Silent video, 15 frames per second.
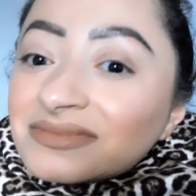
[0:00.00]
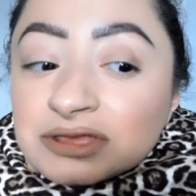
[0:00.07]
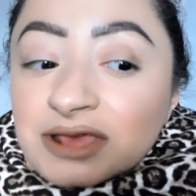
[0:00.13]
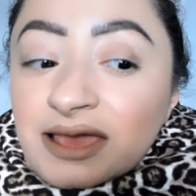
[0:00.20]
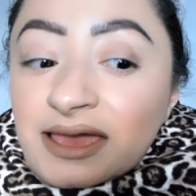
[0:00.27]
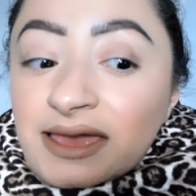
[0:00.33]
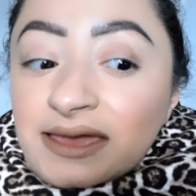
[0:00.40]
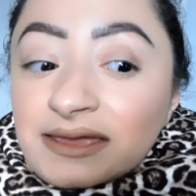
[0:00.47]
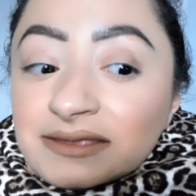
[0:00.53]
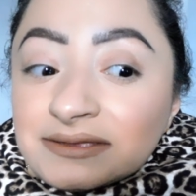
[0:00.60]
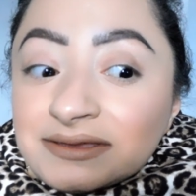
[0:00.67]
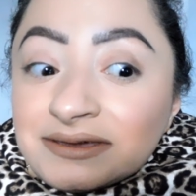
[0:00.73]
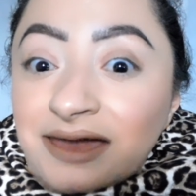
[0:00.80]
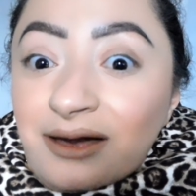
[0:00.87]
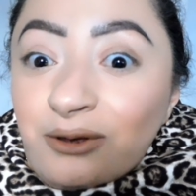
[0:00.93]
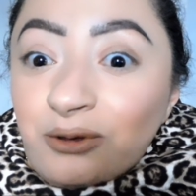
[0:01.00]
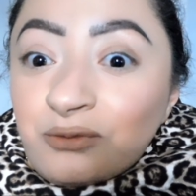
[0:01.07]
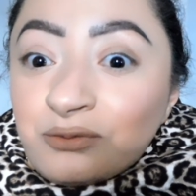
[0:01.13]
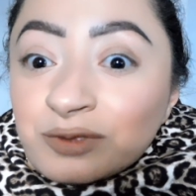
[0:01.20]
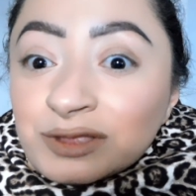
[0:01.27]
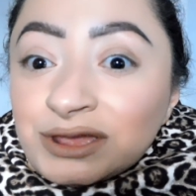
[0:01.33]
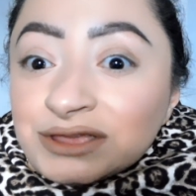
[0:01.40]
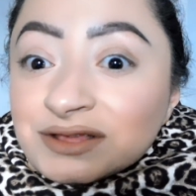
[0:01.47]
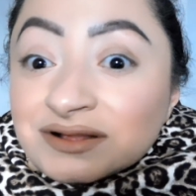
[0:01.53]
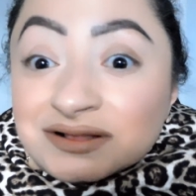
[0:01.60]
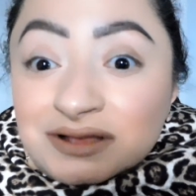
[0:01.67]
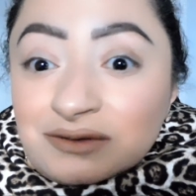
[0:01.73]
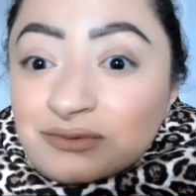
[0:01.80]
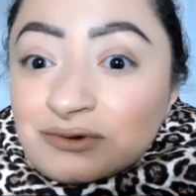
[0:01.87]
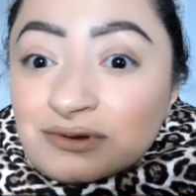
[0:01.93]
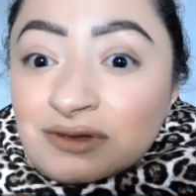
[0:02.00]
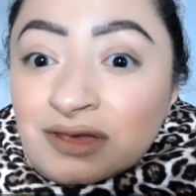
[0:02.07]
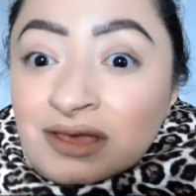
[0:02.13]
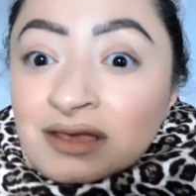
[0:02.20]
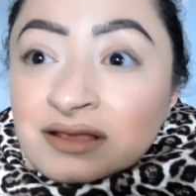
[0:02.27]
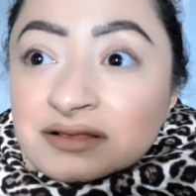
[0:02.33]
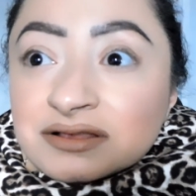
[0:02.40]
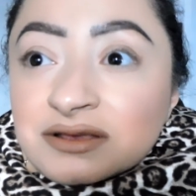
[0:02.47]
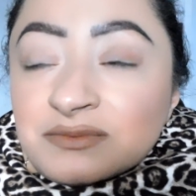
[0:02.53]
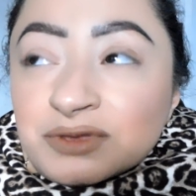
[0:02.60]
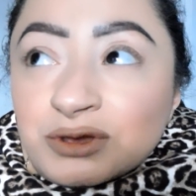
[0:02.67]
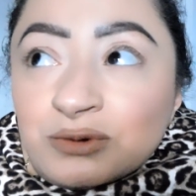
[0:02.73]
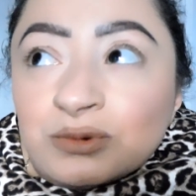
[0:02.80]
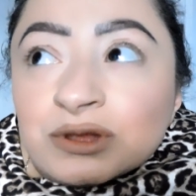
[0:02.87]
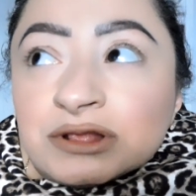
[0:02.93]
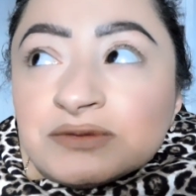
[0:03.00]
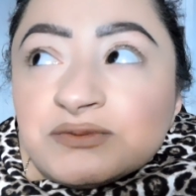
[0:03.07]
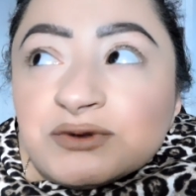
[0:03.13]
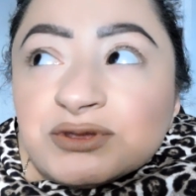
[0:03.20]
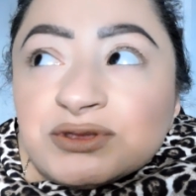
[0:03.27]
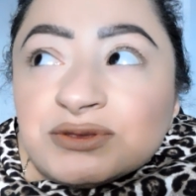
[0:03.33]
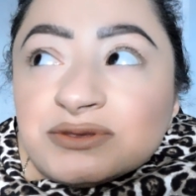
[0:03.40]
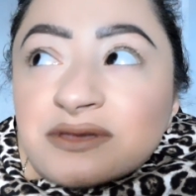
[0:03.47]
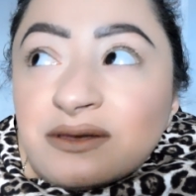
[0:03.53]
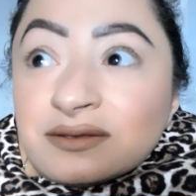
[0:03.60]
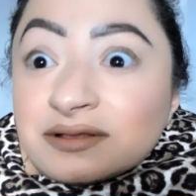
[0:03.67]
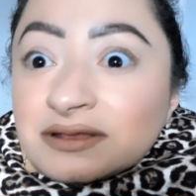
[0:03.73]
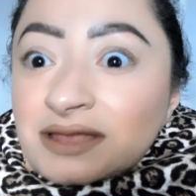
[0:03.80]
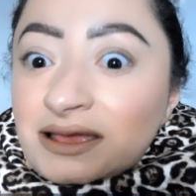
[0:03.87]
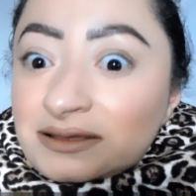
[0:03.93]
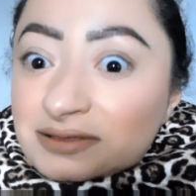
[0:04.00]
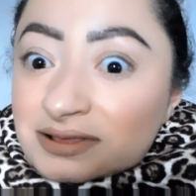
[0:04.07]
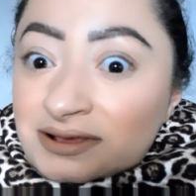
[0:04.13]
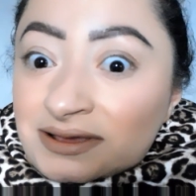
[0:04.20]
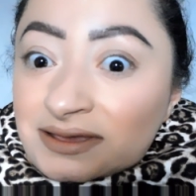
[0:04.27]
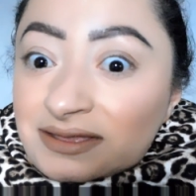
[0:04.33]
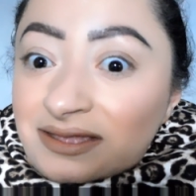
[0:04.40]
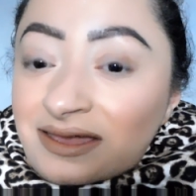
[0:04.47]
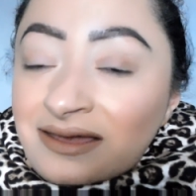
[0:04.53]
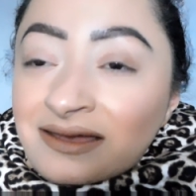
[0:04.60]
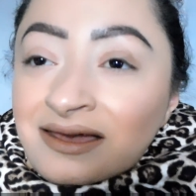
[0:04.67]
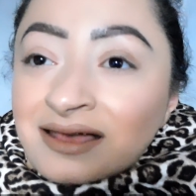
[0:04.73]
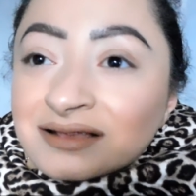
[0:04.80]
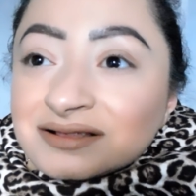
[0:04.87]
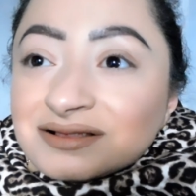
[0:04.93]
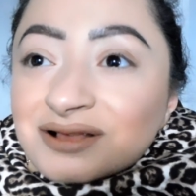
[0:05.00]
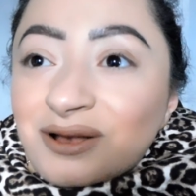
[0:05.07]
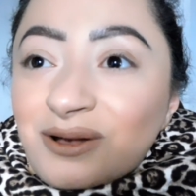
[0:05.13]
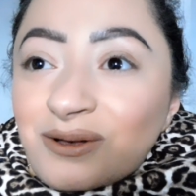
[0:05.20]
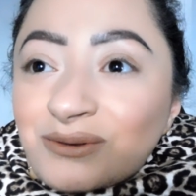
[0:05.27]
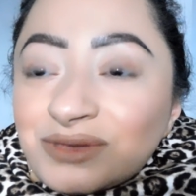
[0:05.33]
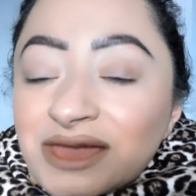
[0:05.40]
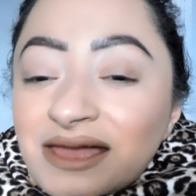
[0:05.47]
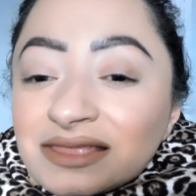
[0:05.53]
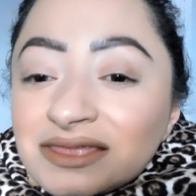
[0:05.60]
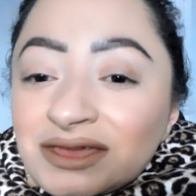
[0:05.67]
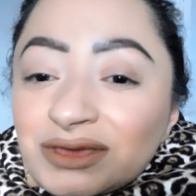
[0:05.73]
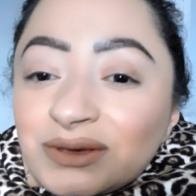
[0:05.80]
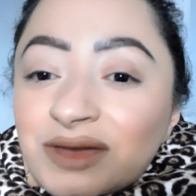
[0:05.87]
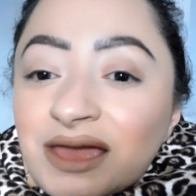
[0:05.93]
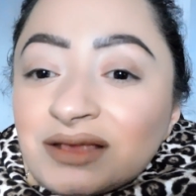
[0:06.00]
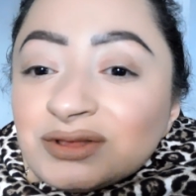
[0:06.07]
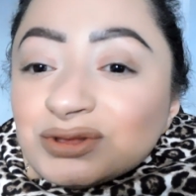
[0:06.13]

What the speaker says: And yeah, hopefully discover some new ones for 2018. So yeah, thank you guys